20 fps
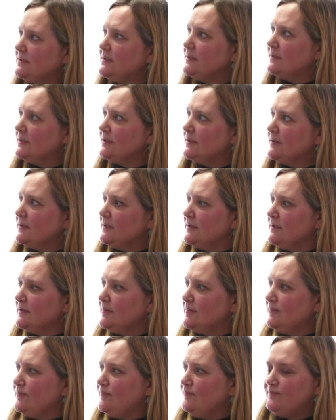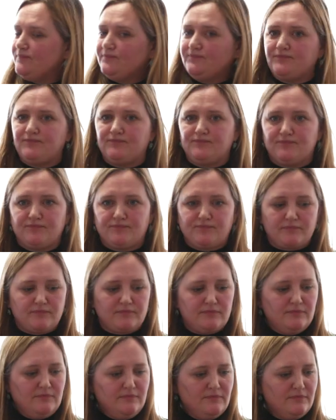
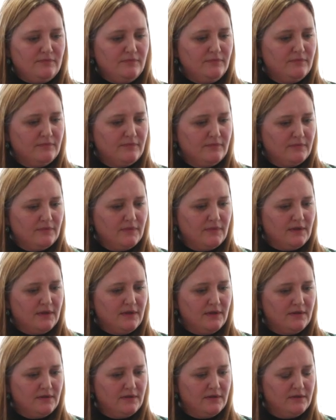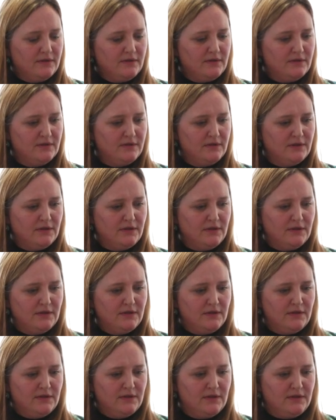
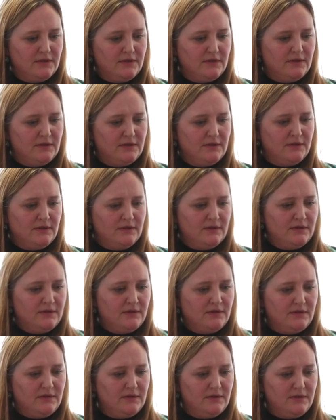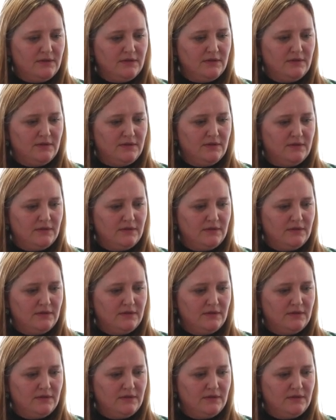This person isn't speaking.